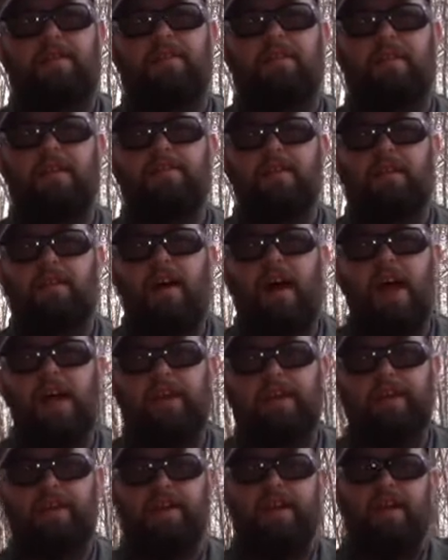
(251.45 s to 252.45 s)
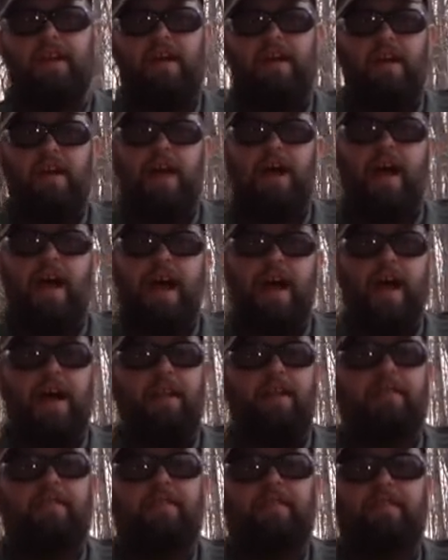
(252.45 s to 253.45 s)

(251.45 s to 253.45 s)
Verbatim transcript: leave a like, and